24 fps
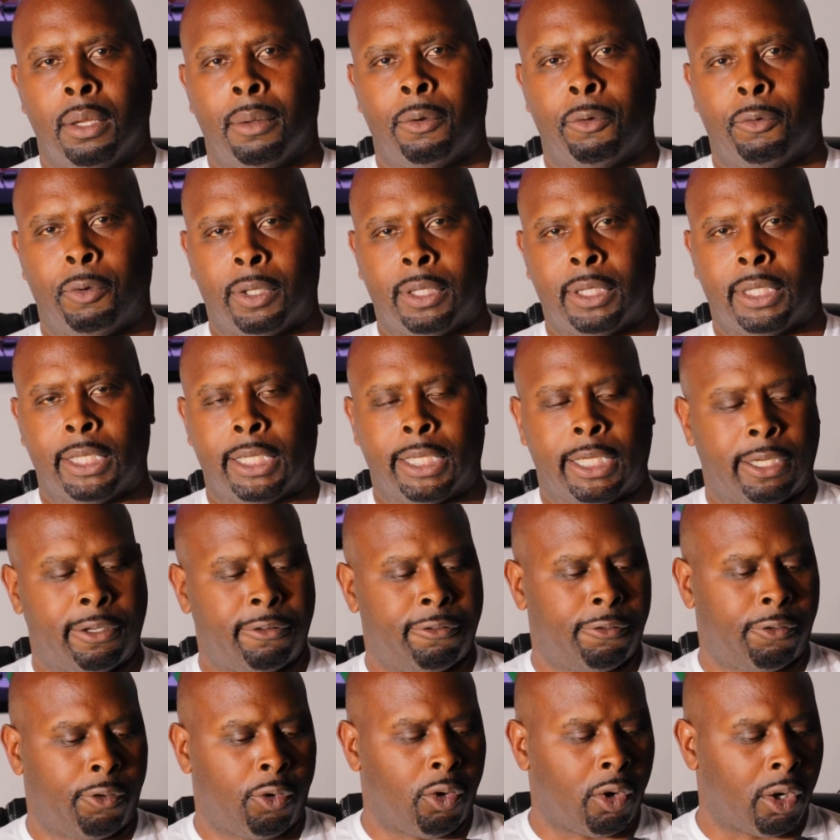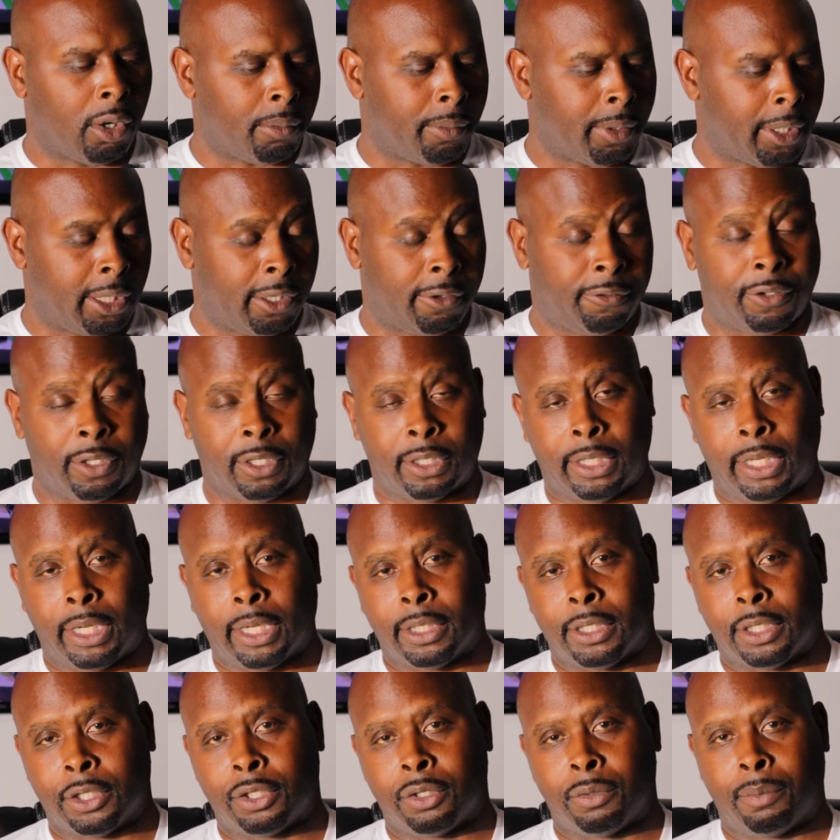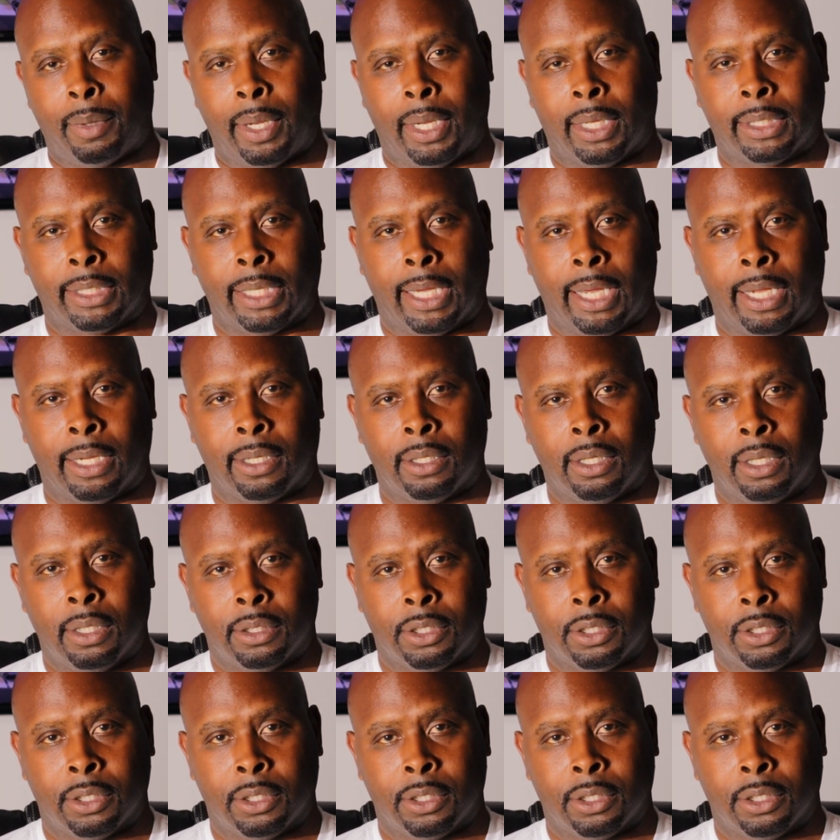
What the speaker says: with the E-form? And if you did you make that?